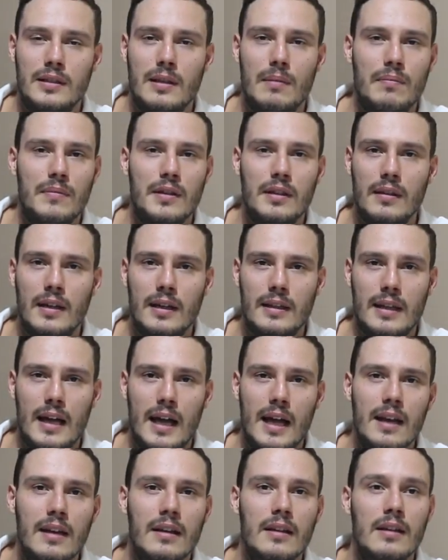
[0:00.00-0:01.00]
something like
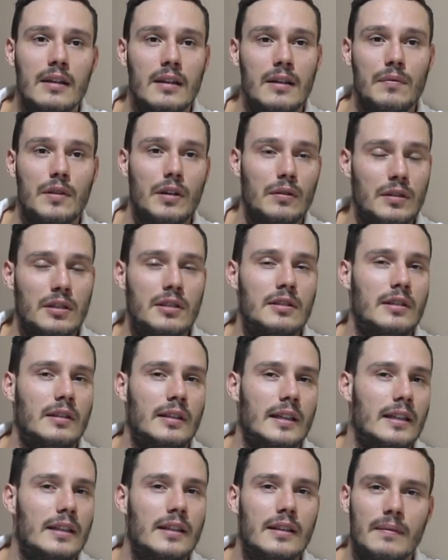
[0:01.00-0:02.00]
that, they'll just
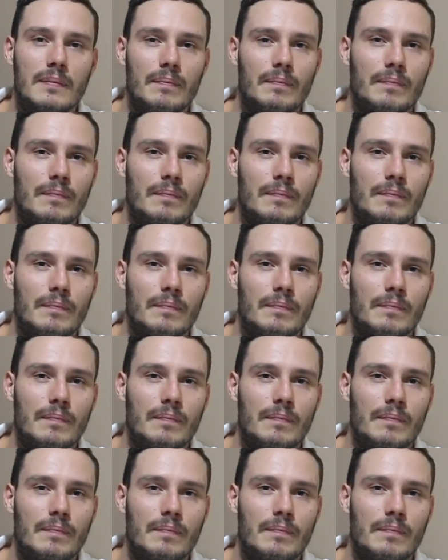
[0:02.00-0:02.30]
delete it.